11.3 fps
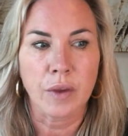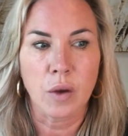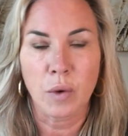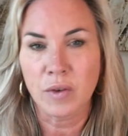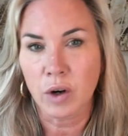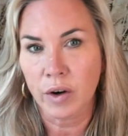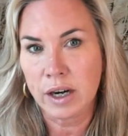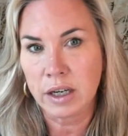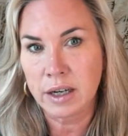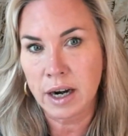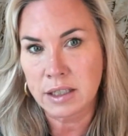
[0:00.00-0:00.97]
we've
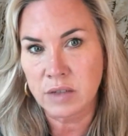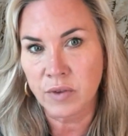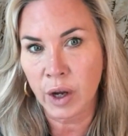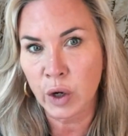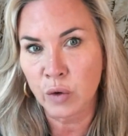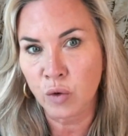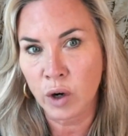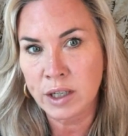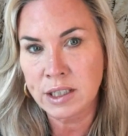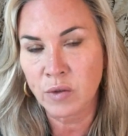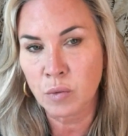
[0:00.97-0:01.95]
created a net asset value of
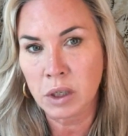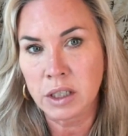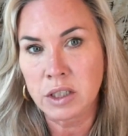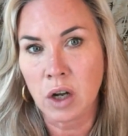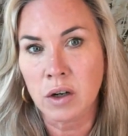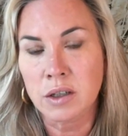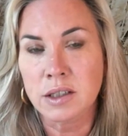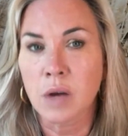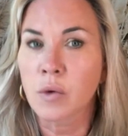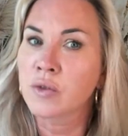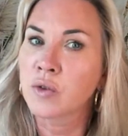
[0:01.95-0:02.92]
$47 million,
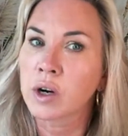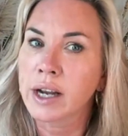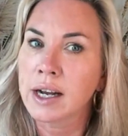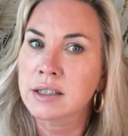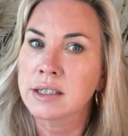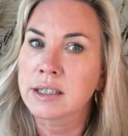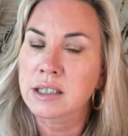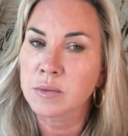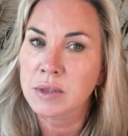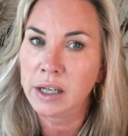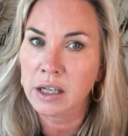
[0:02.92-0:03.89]
and we're forecasting
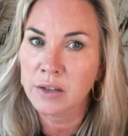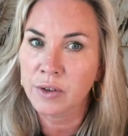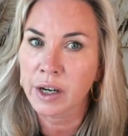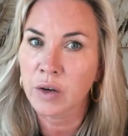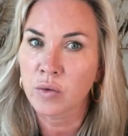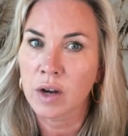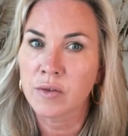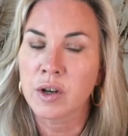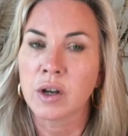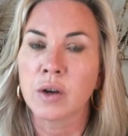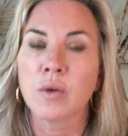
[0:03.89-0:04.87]
some significant
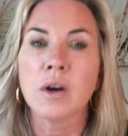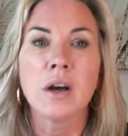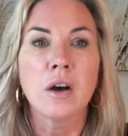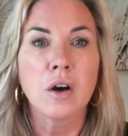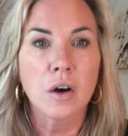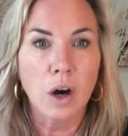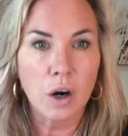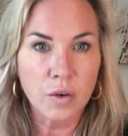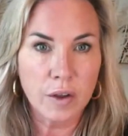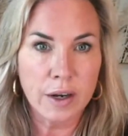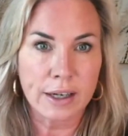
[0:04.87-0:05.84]
revenue
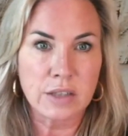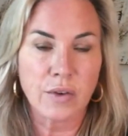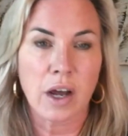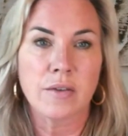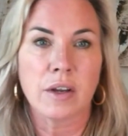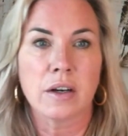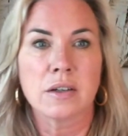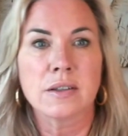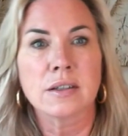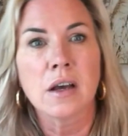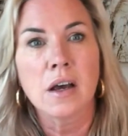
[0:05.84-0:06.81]
over the next 5
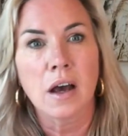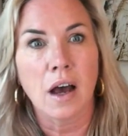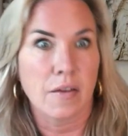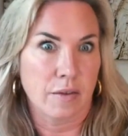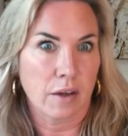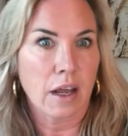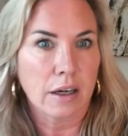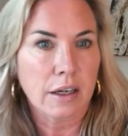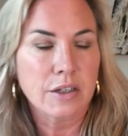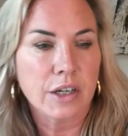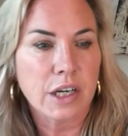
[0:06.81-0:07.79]
years and
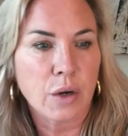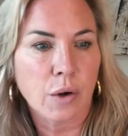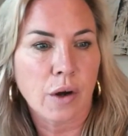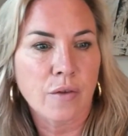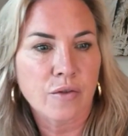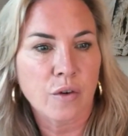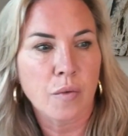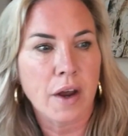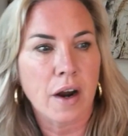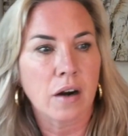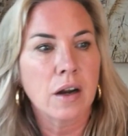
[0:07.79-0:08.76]
continuing on from
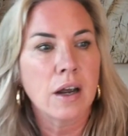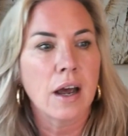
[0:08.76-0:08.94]
there.